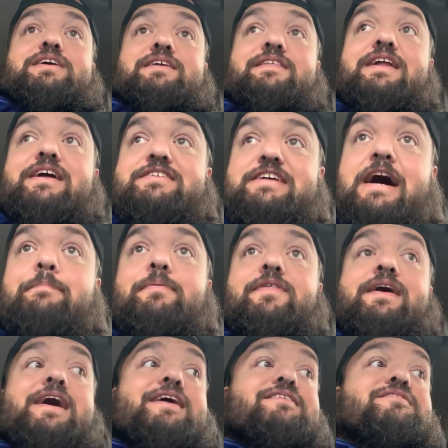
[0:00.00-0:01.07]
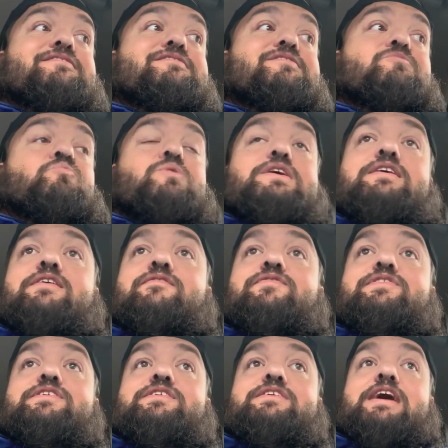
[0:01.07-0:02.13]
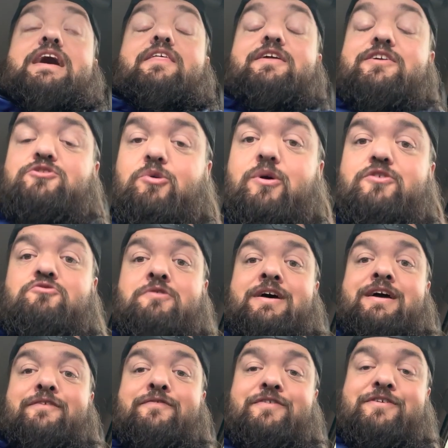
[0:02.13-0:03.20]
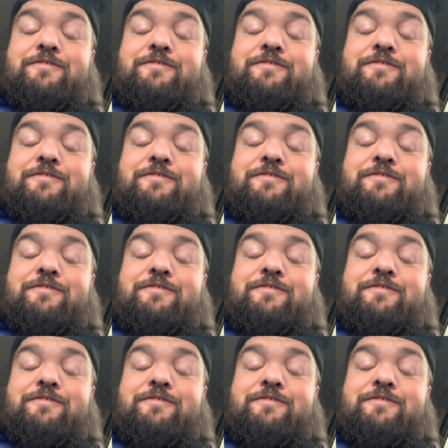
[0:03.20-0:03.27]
And then on top of that, we have the holiday toy drive